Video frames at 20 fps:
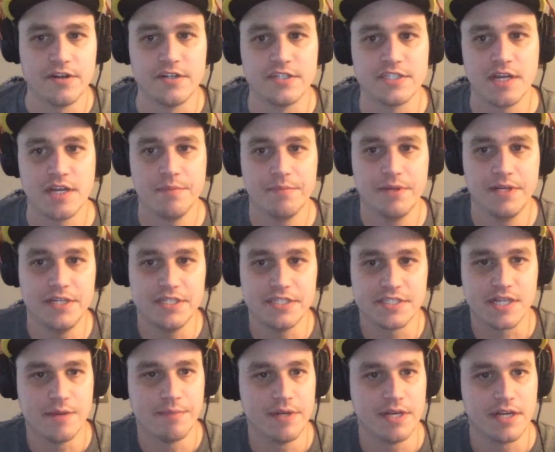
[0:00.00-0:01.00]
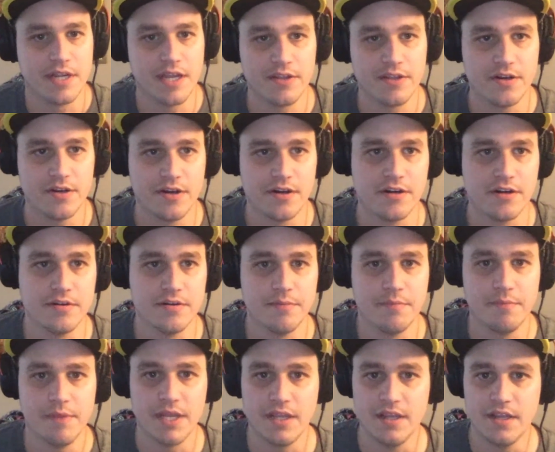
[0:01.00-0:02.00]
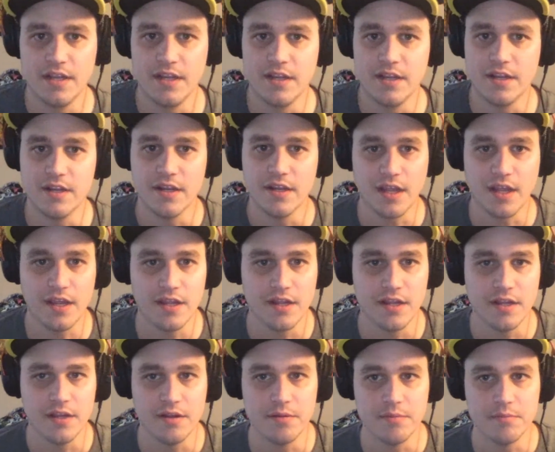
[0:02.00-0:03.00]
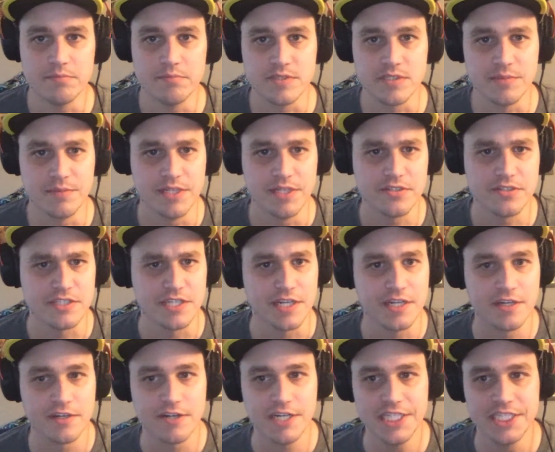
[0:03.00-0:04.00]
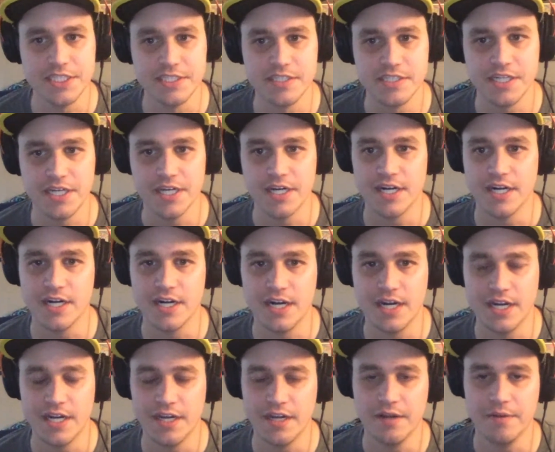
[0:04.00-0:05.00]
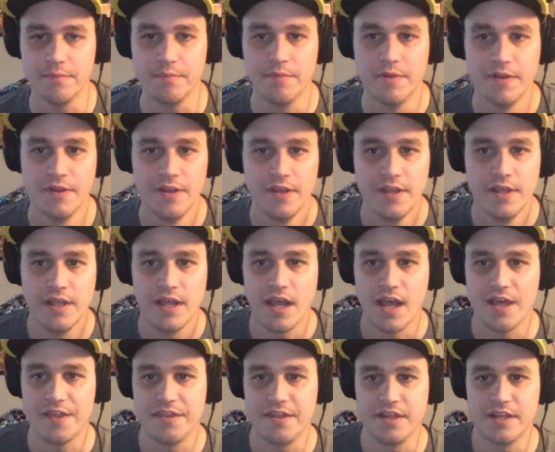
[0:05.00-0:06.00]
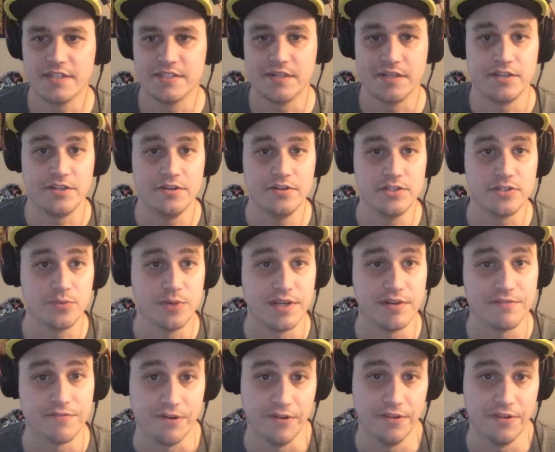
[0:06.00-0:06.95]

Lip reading: companies coming together, making some interesting integrations here. I think it's a huge win for